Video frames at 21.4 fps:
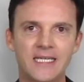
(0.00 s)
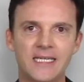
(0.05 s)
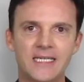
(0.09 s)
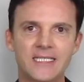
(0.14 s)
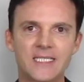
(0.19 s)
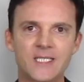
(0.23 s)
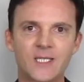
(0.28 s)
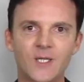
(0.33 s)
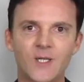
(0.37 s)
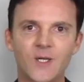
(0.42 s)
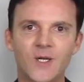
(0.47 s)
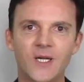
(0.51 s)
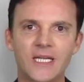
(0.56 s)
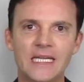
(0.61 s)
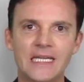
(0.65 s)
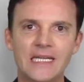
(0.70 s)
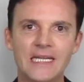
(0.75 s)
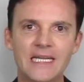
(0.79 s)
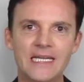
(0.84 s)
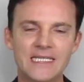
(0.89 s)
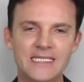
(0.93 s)
It's a lot
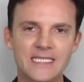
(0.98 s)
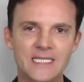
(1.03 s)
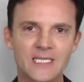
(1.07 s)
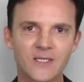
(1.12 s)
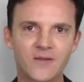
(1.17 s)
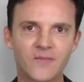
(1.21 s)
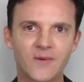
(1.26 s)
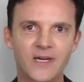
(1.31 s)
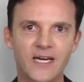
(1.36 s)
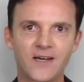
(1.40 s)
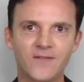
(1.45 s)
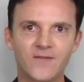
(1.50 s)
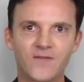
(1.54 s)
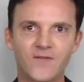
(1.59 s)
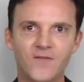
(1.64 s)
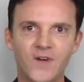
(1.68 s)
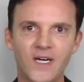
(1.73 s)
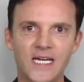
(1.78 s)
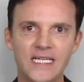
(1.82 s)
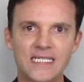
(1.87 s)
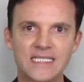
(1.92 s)
less
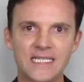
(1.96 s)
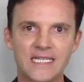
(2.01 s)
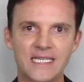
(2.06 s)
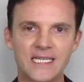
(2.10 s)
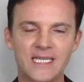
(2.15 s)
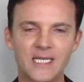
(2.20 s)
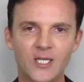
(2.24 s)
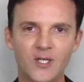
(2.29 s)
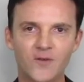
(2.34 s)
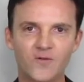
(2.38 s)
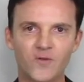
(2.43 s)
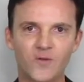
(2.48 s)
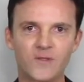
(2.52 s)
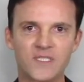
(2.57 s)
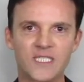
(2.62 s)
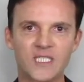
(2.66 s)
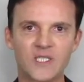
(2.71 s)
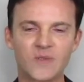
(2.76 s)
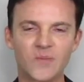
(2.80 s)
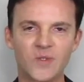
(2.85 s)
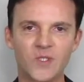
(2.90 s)
about fighting evil
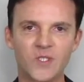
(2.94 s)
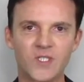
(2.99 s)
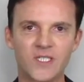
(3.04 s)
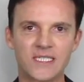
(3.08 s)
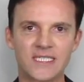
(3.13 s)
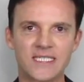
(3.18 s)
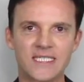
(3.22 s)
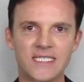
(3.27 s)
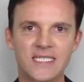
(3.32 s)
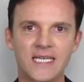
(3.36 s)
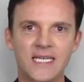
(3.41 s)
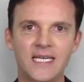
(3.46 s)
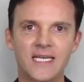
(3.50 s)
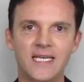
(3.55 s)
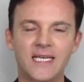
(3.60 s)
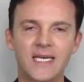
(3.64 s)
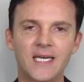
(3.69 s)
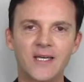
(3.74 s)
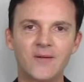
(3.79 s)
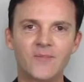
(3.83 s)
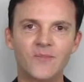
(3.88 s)
spirits
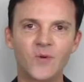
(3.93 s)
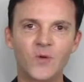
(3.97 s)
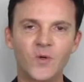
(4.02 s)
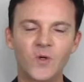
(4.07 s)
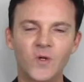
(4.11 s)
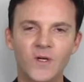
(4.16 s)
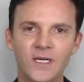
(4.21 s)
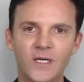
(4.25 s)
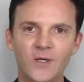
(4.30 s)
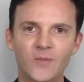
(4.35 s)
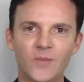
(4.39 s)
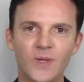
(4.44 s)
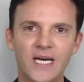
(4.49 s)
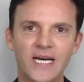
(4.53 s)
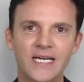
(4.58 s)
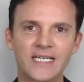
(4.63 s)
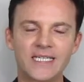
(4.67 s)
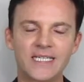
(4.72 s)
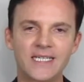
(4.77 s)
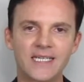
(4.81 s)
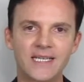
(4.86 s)
and more
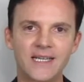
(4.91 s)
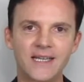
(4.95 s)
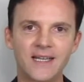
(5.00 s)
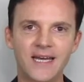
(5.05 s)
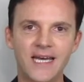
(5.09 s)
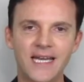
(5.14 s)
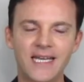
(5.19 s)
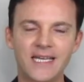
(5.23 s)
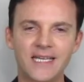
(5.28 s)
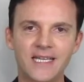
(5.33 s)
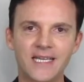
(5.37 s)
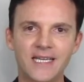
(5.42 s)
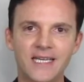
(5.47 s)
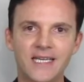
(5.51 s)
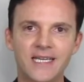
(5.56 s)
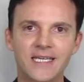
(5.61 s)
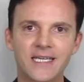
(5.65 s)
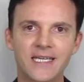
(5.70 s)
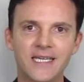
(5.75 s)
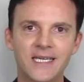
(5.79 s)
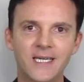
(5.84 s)
about
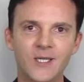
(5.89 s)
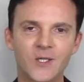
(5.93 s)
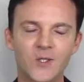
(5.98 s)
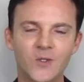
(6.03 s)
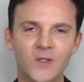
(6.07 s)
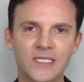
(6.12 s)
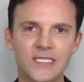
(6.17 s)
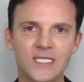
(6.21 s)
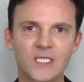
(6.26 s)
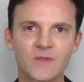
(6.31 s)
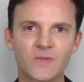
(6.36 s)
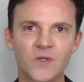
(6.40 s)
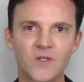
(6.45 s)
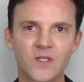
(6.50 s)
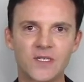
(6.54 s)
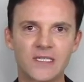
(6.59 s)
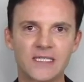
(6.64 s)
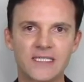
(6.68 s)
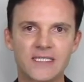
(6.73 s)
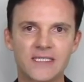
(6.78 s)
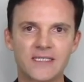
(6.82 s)
enlightening ignorant
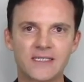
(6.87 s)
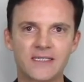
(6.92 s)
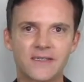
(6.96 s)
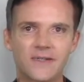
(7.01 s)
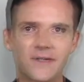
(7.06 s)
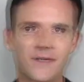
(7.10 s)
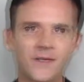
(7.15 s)
spirits.